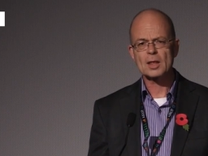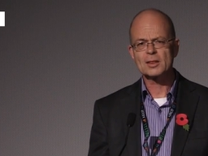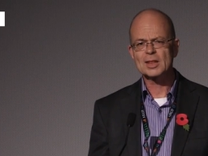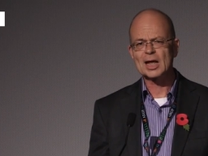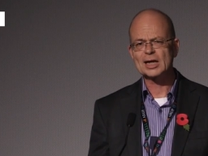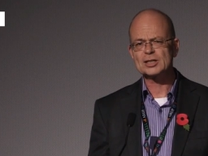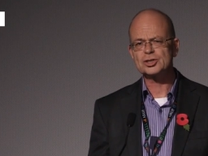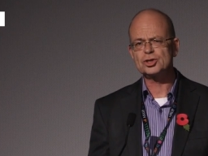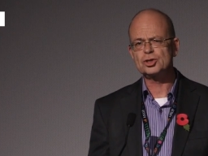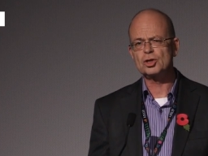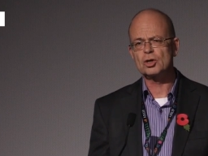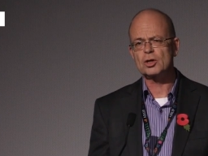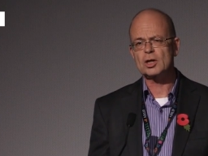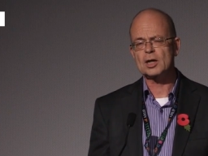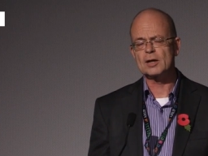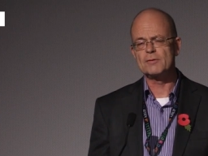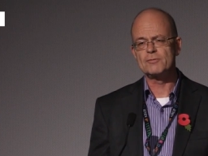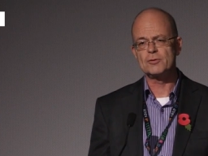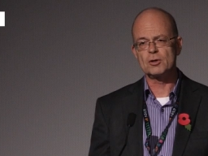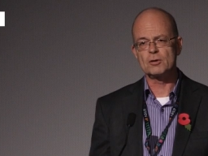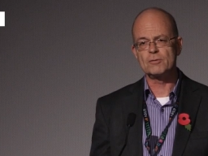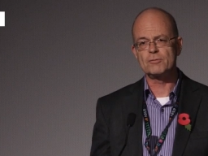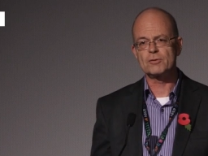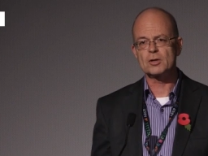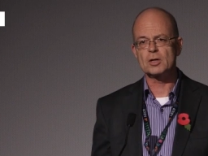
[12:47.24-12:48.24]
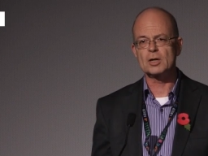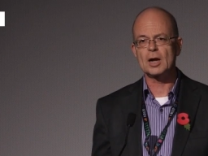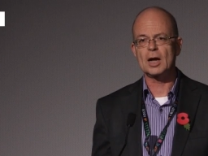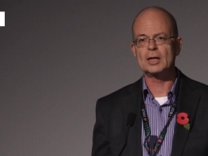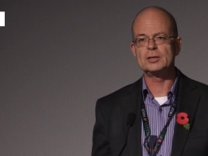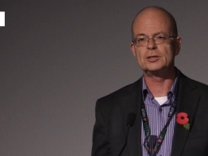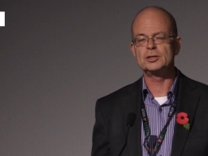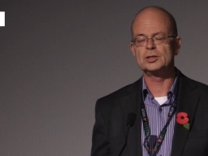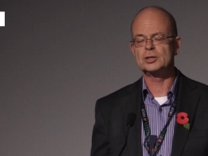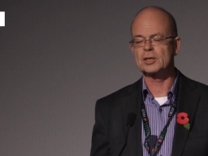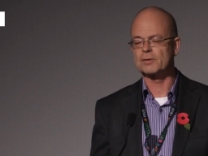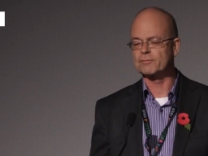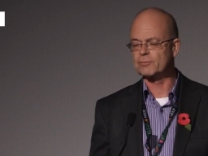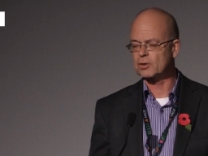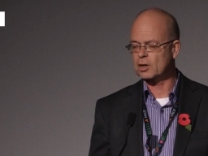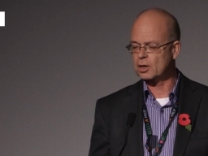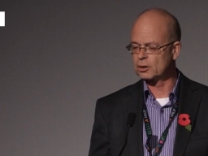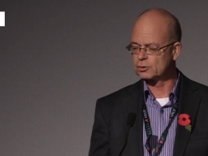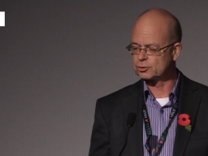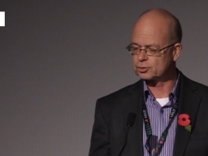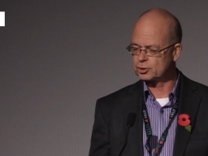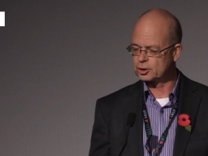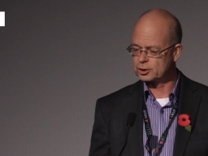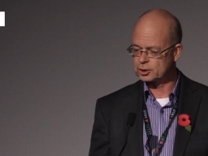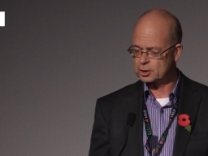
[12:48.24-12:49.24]
That should give you, for the 97
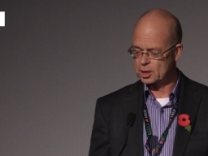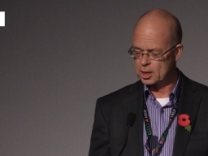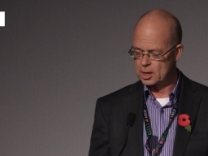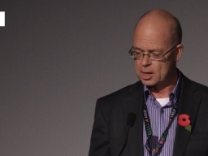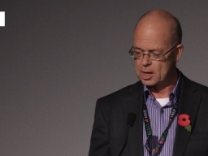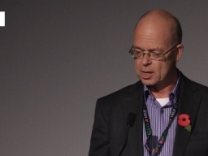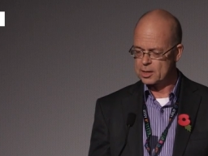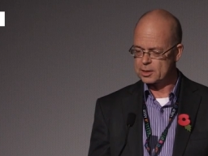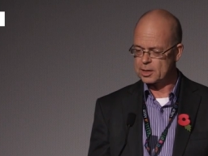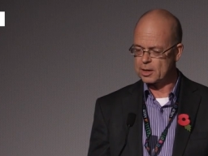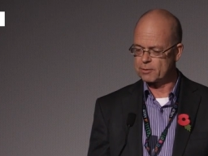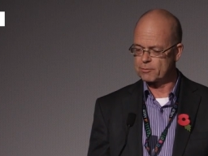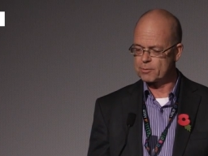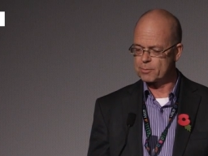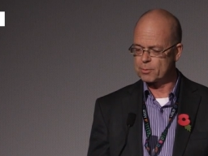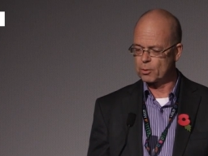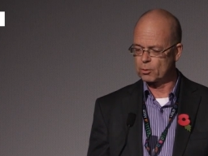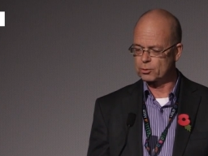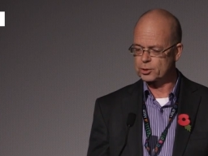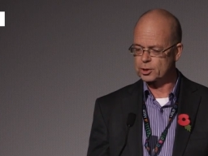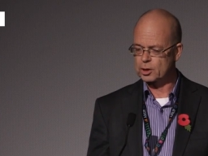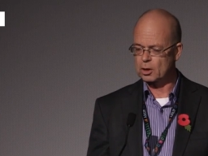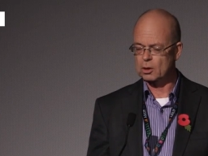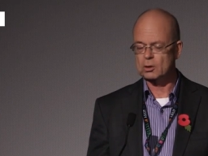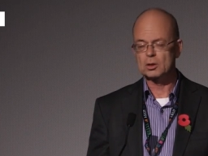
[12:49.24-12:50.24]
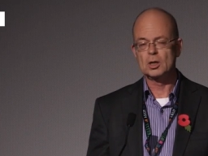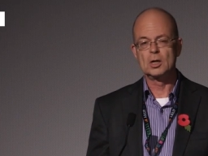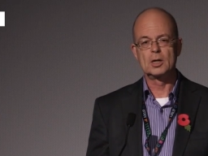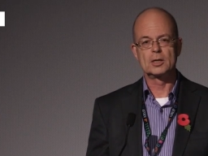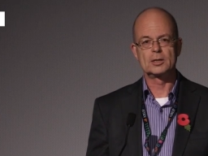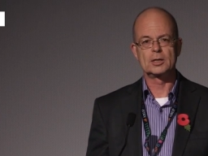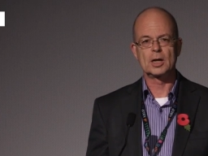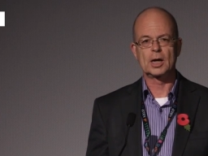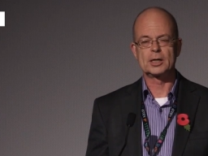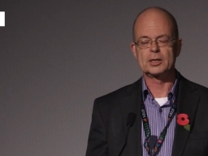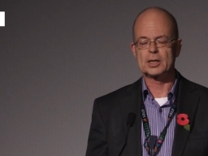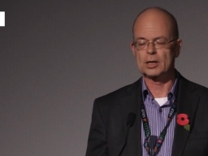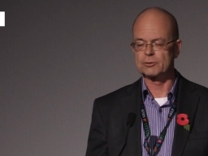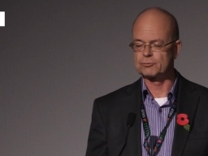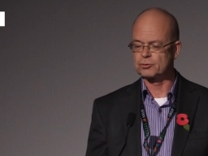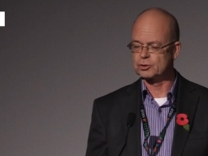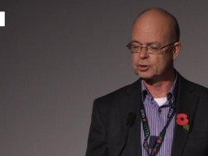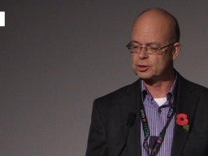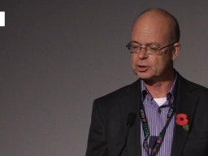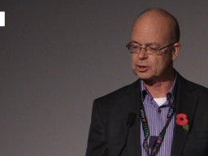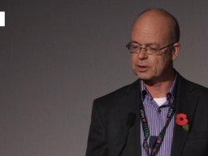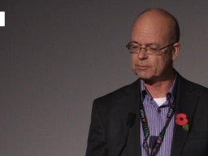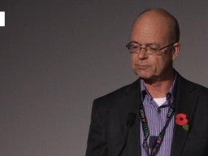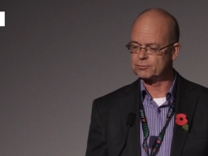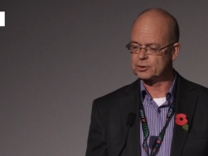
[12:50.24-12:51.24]
countries they're reporting on,
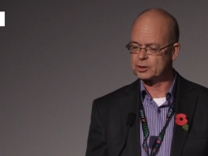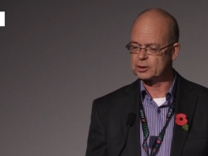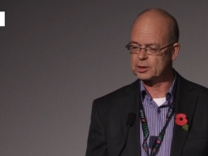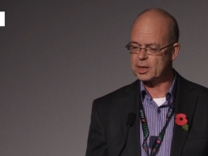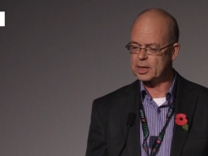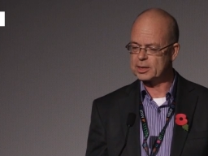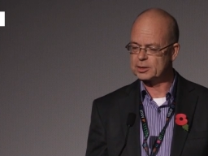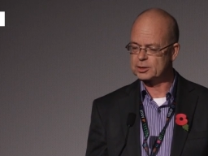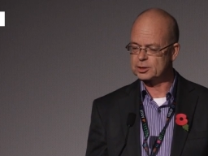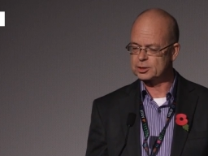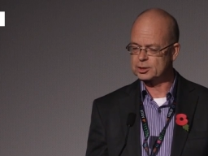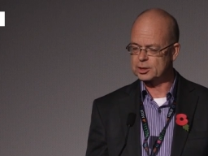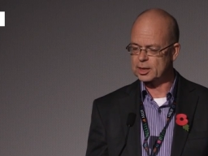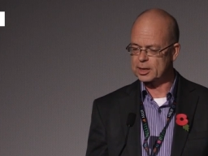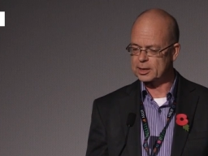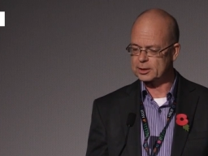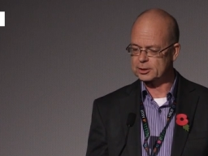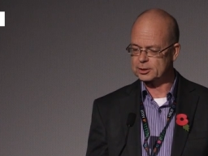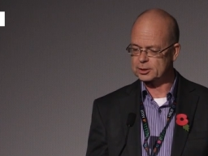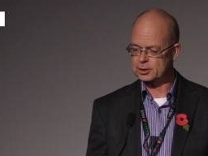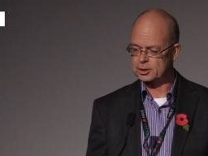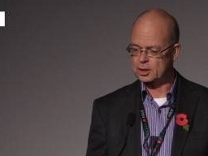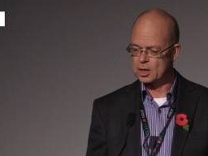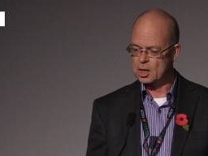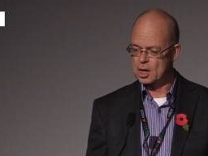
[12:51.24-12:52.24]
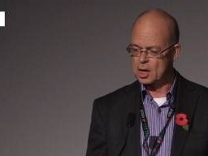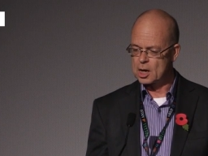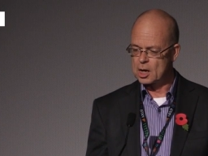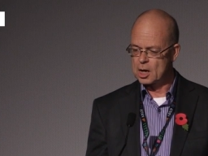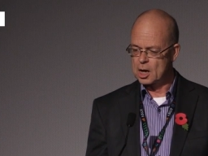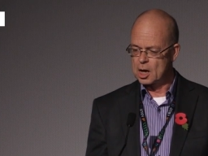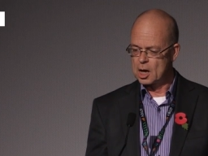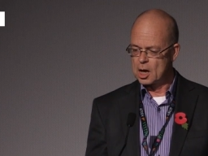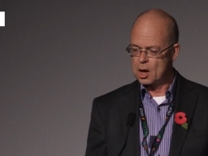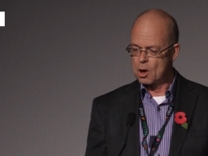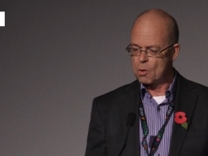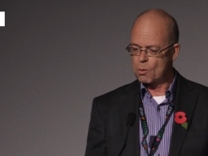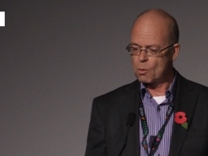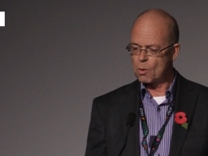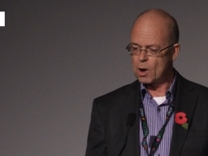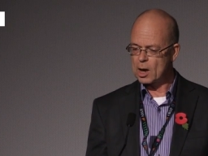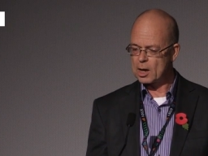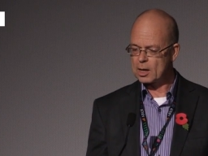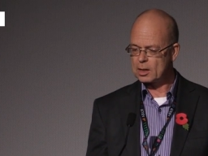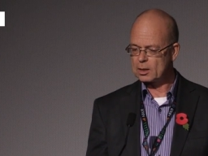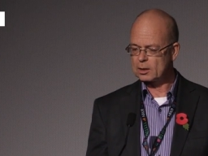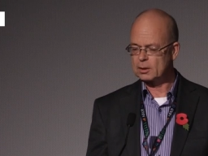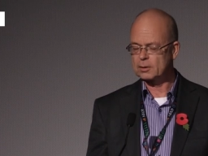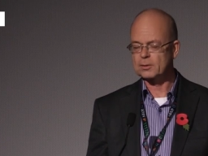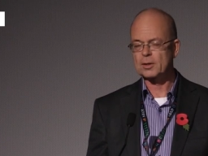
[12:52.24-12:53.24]
970 data sets.
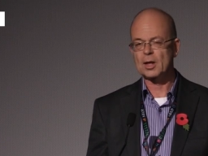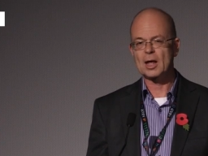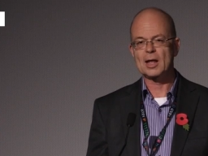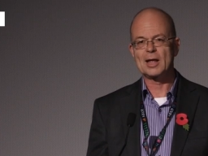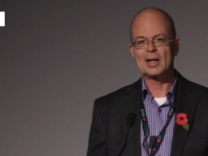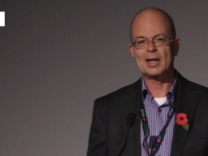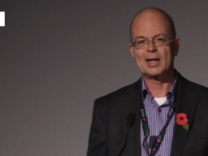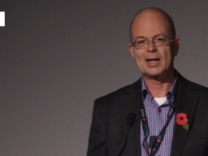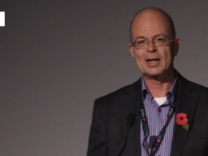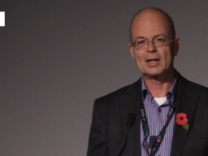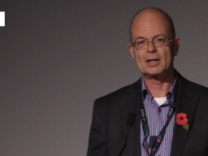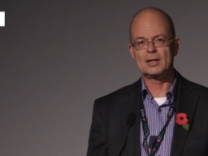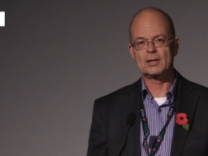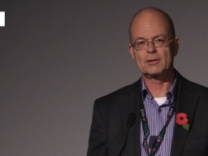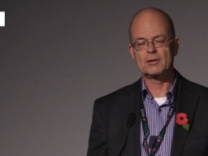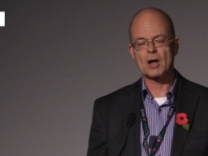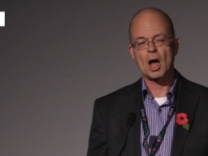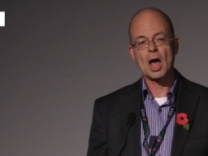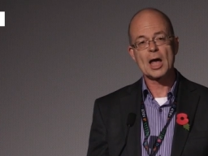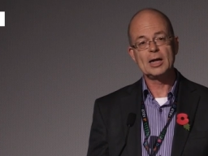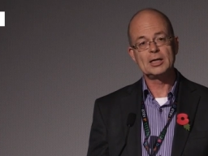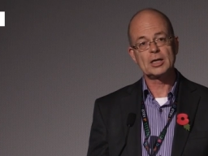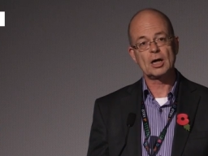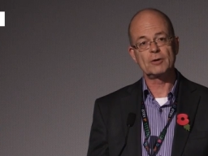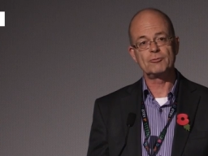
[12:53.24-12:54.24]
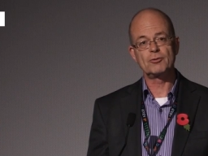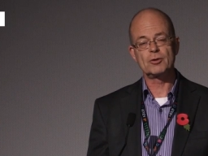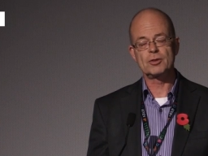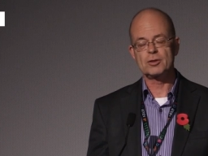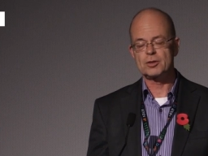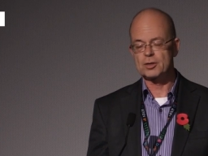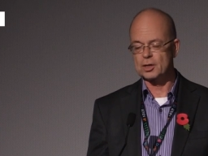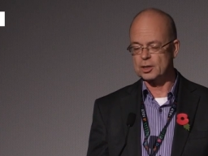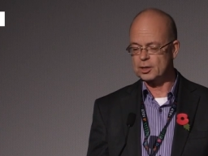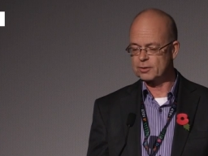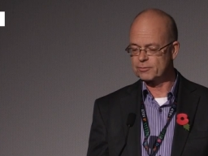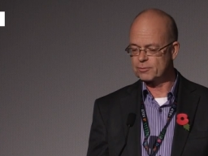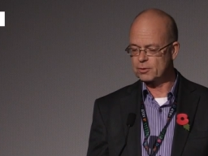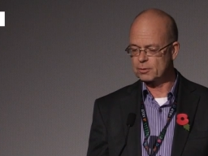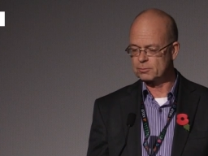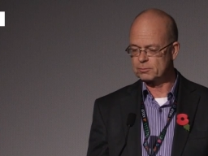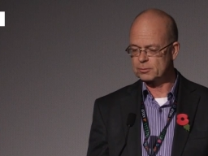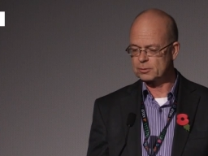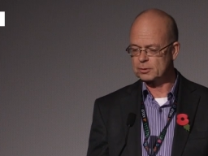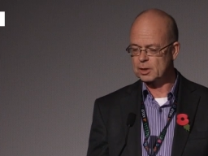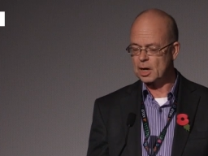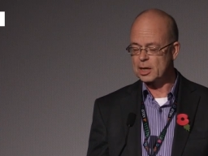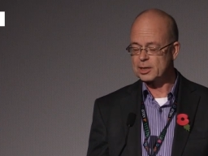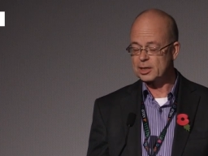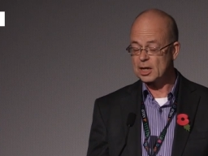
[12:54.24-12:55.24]
Well,
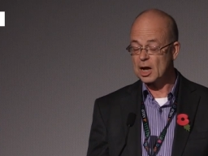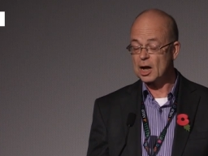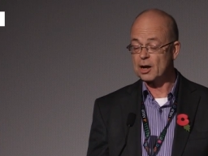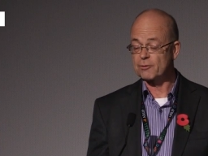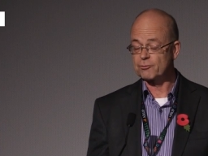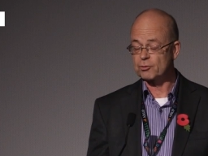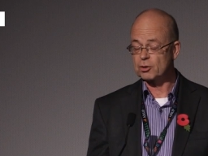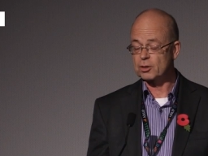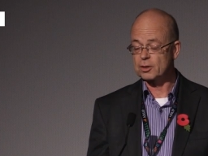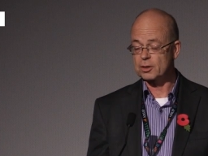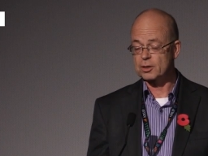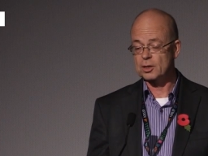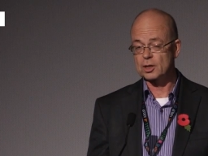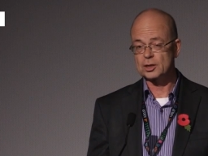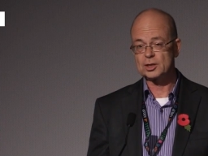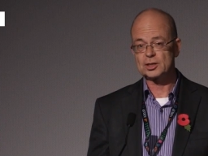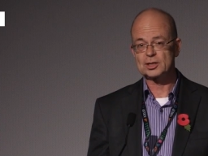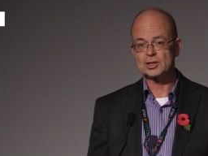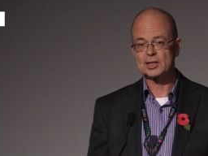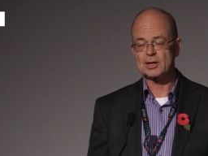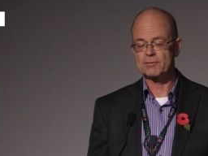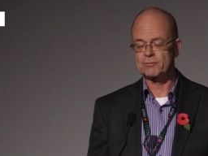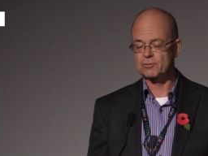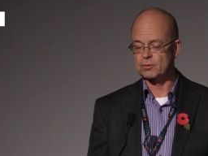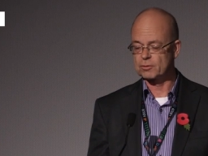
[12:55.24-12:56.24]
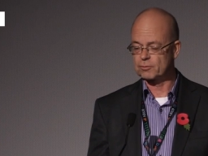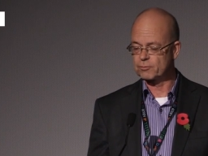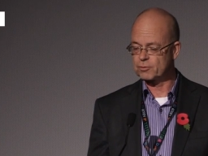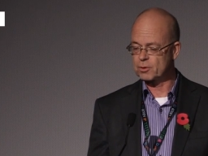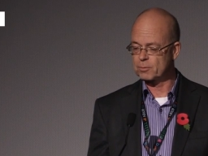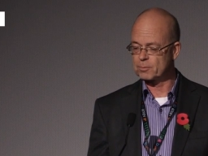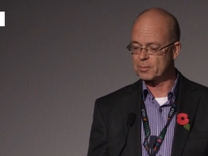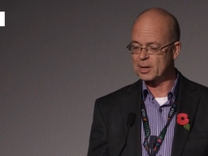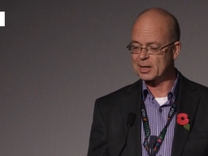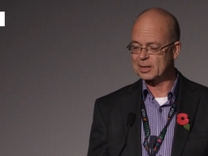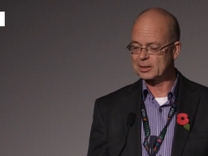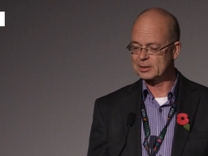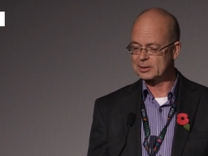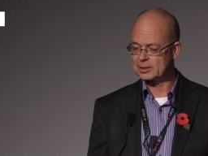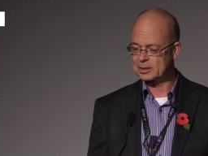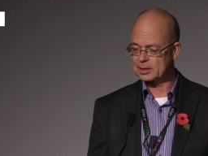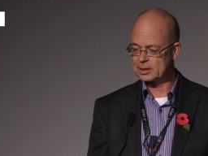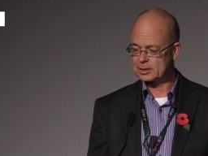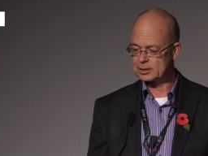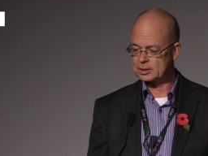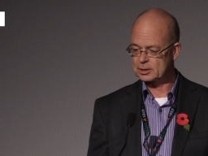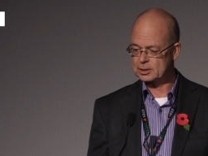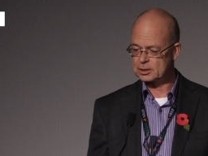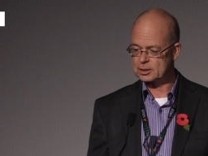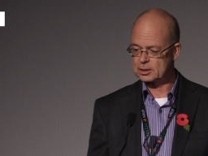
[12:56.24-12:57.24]
837 of them
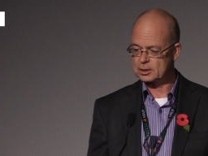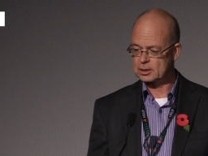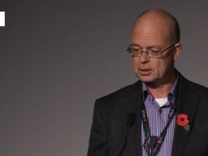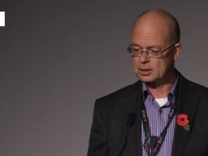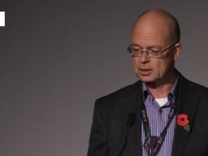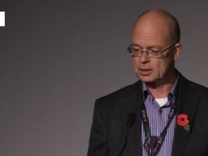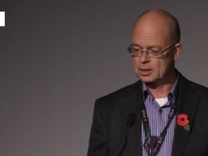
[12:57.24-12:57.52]
exist.